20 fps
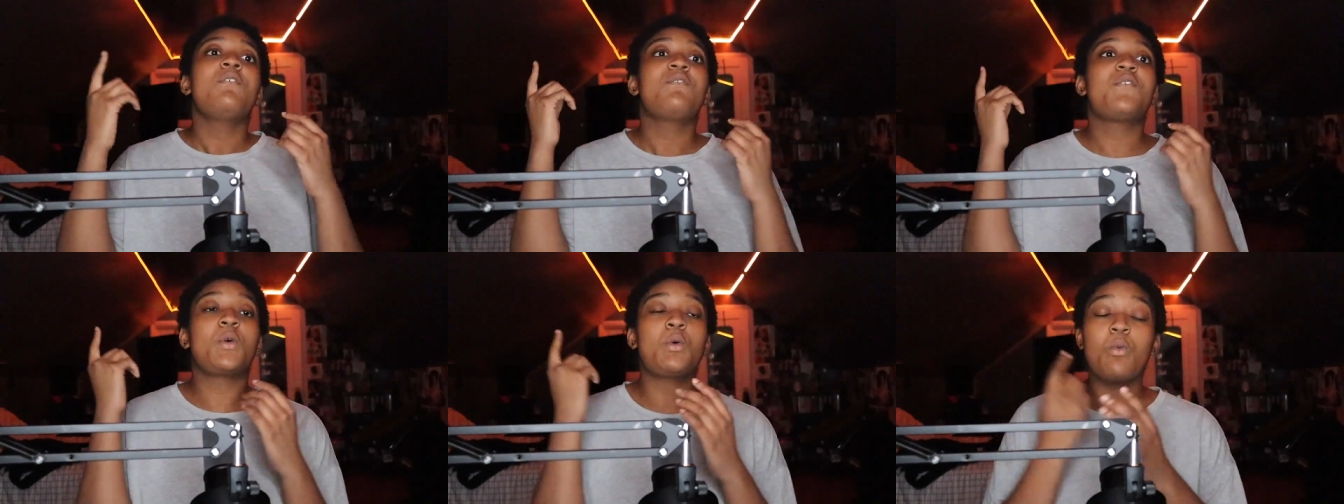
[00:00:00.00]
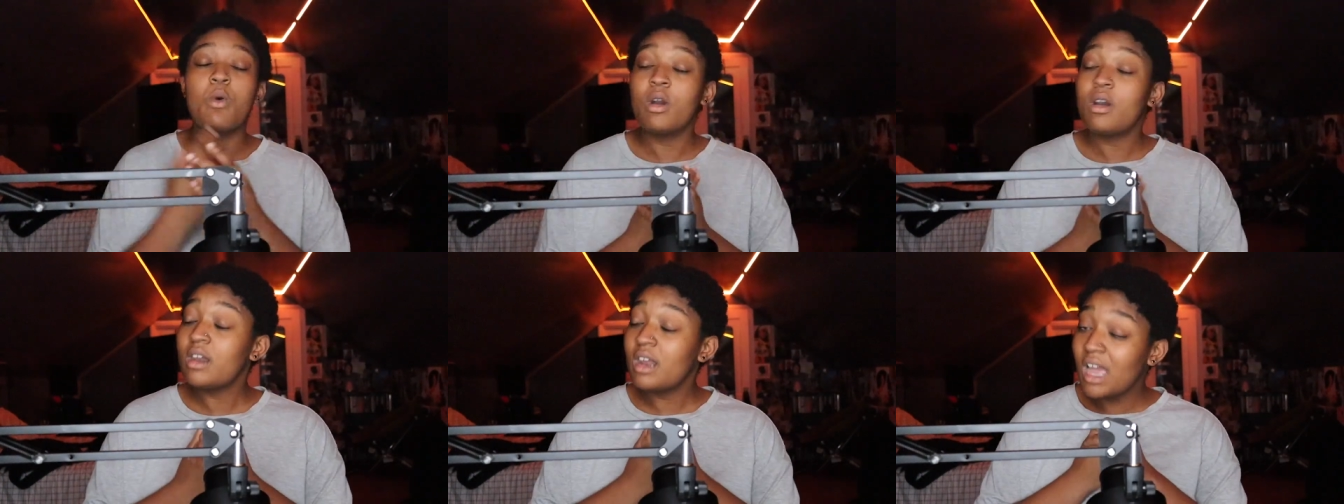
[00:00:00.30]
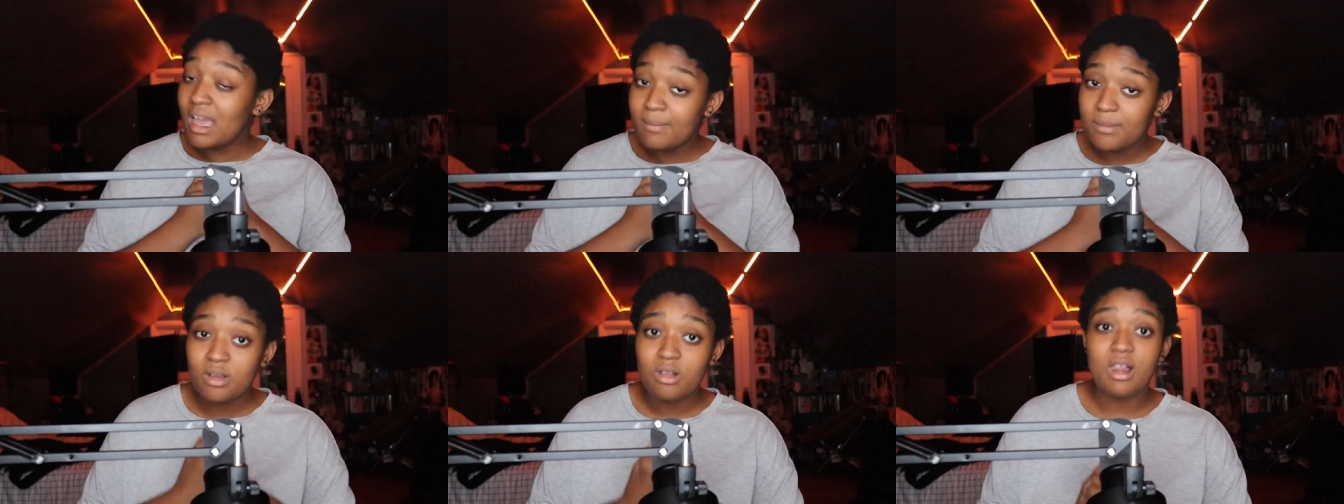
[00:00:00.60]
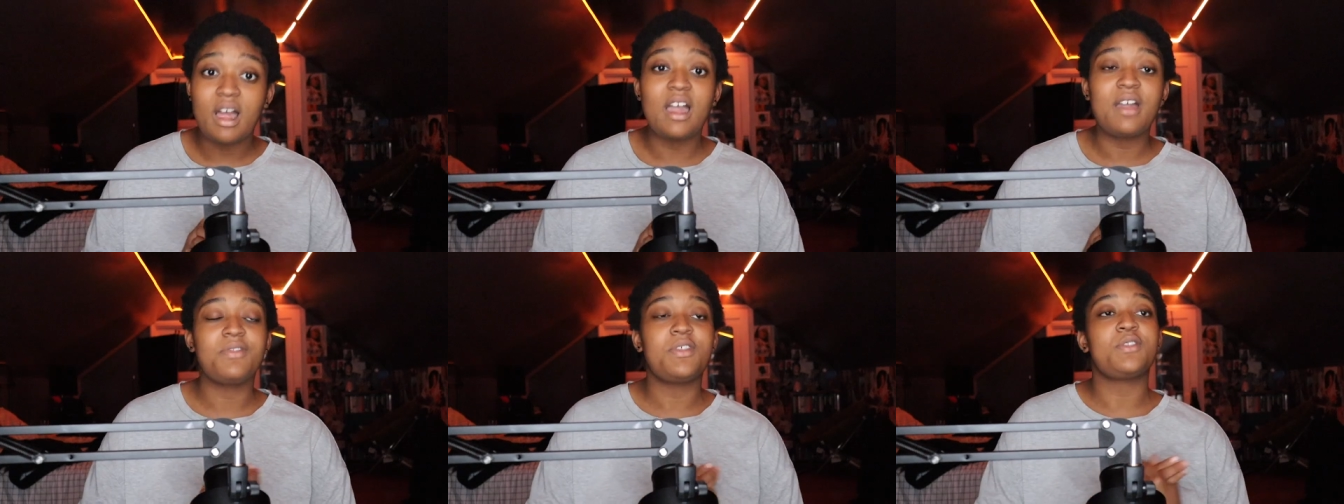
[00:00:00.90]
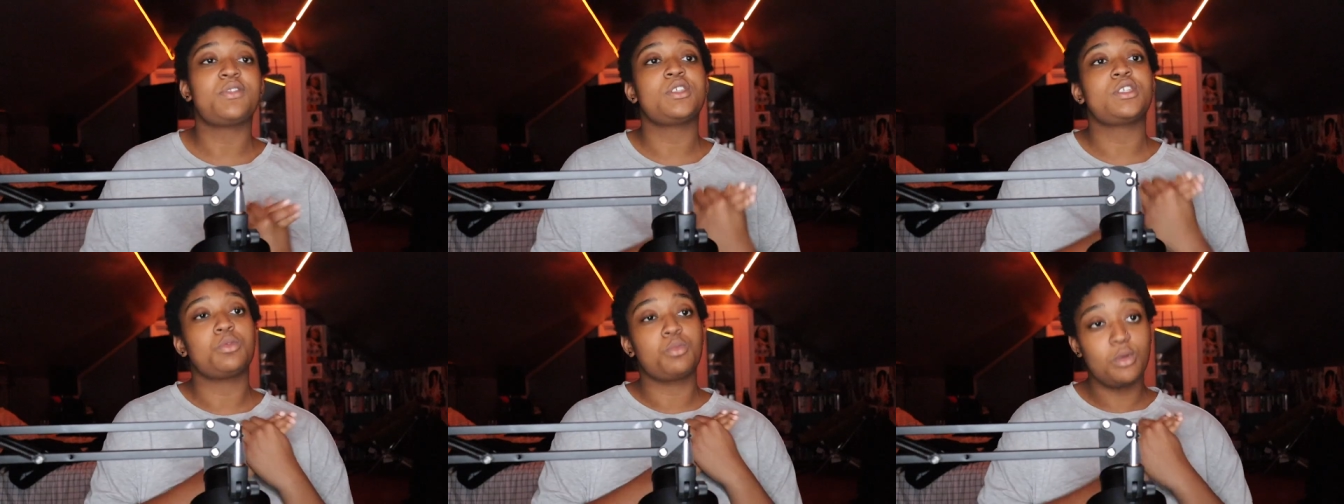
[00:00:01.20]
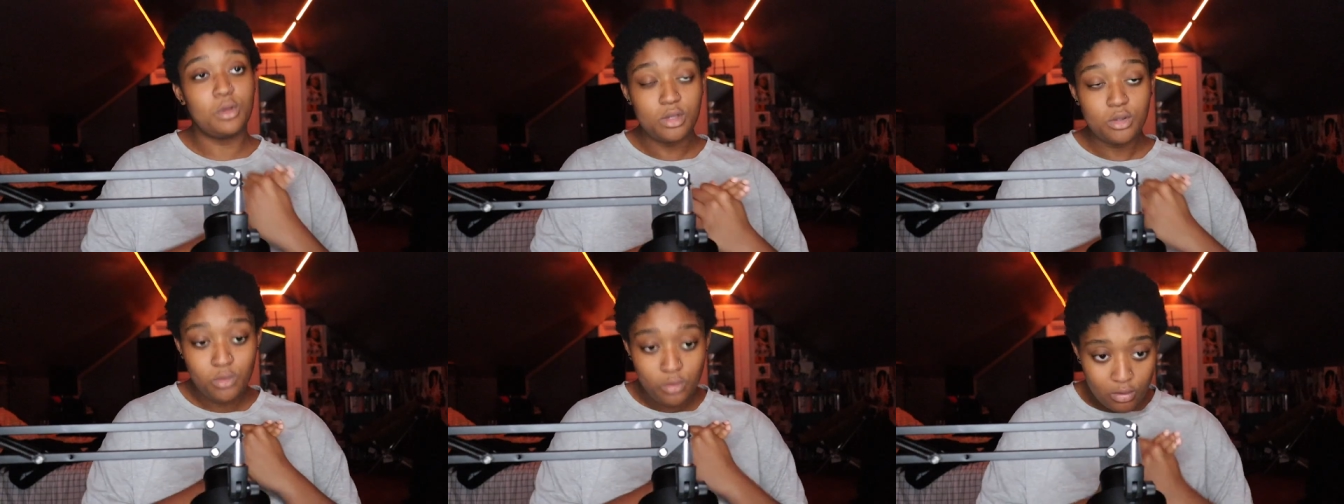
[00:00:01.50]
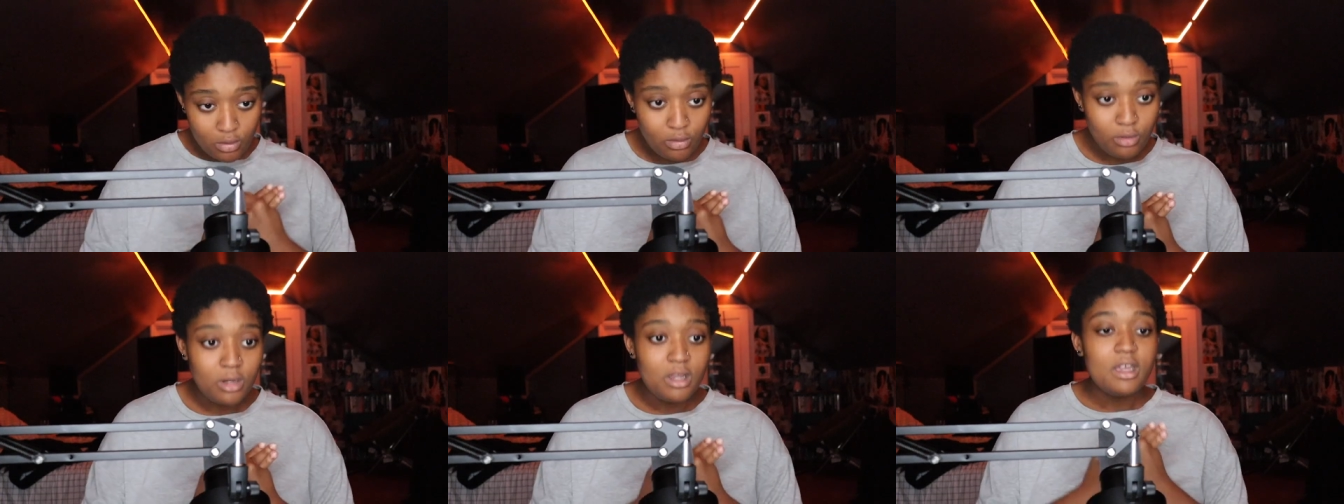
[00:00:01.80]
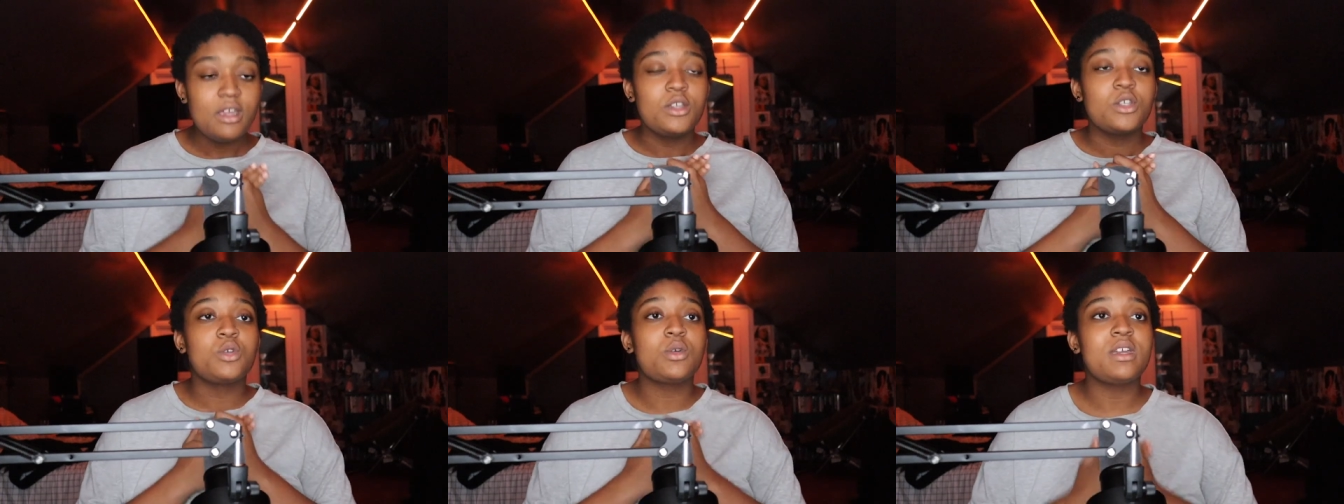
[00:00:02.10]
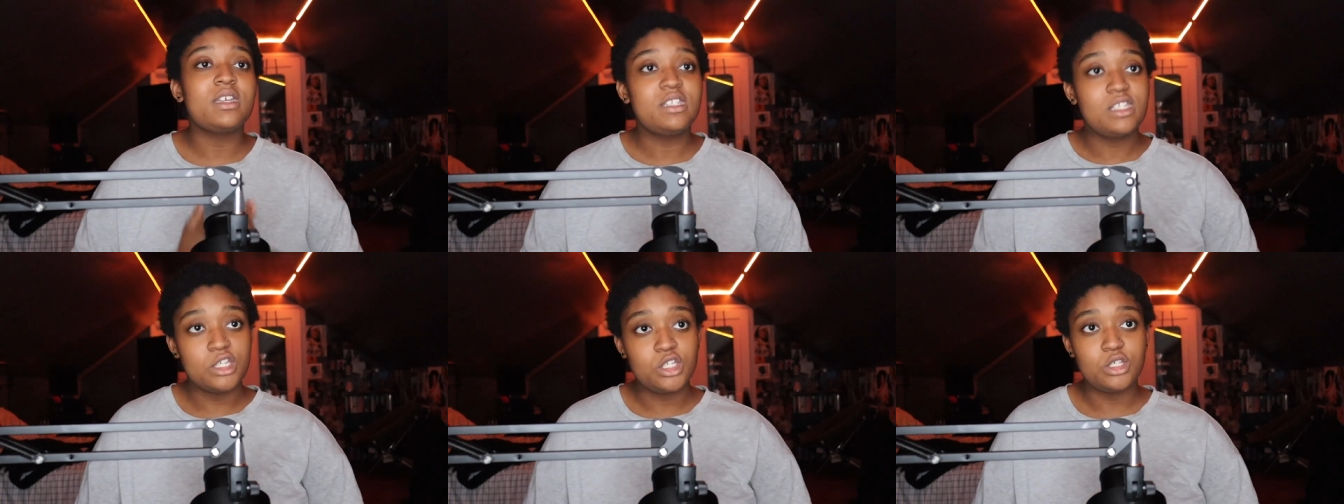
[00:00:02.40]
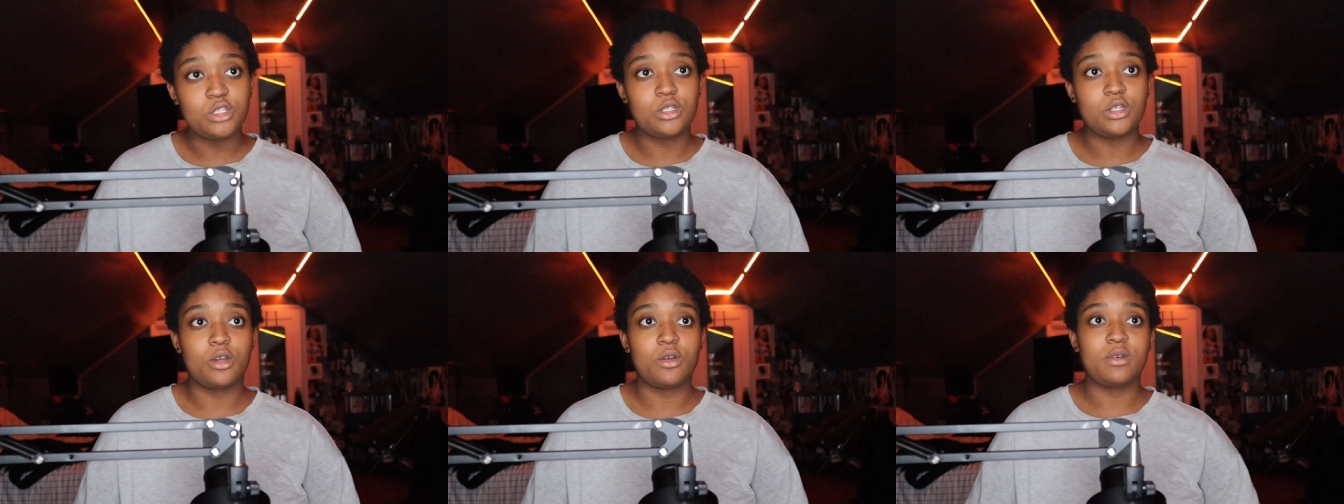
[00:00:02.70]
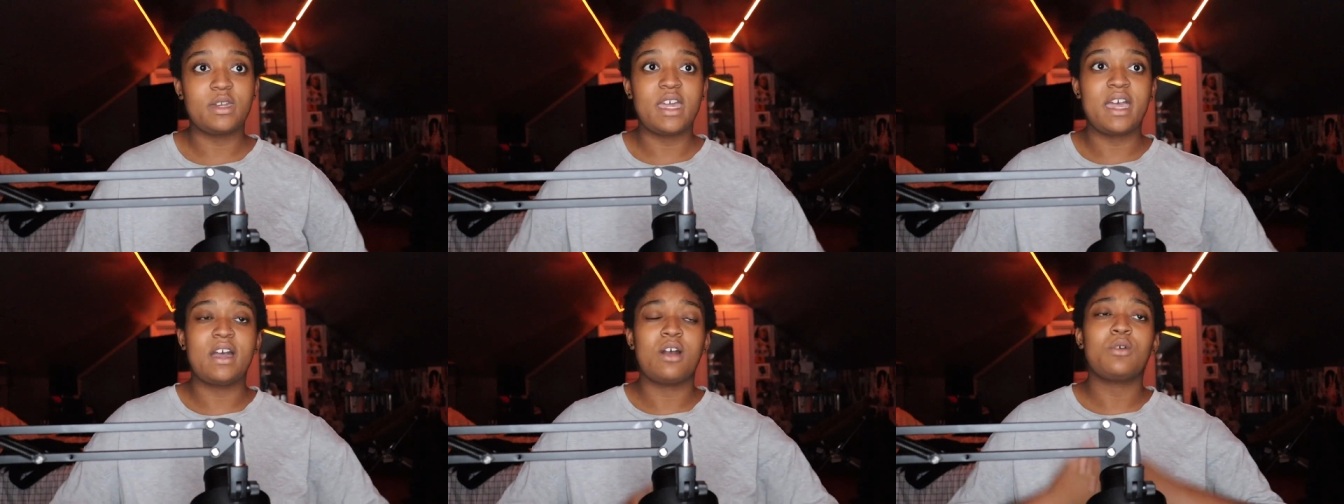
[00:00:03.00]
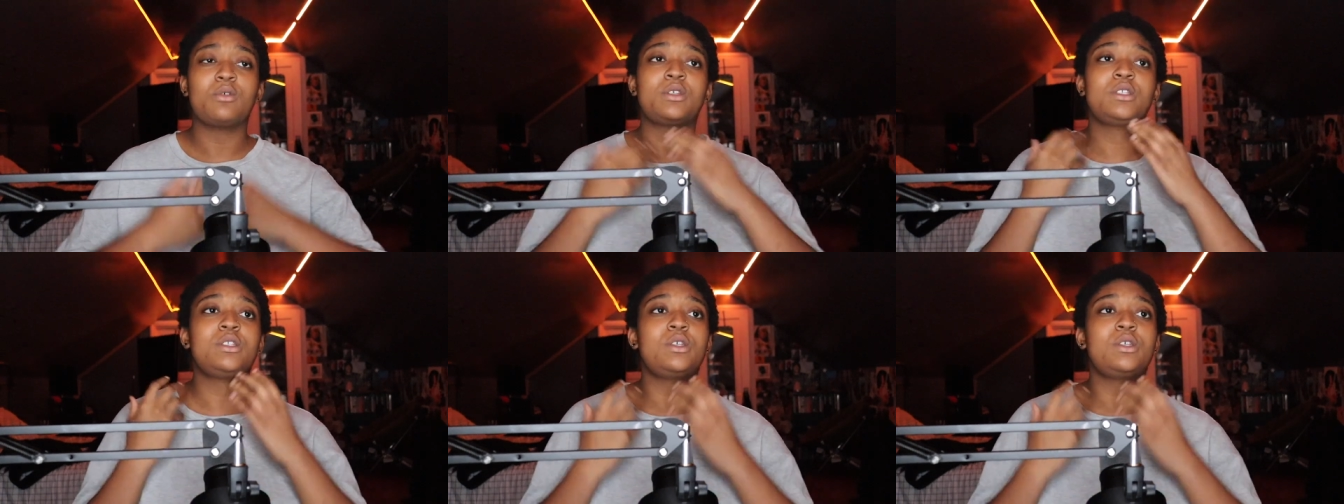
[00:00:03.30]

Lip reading: for one, I'm glad that this really cool transition turned out.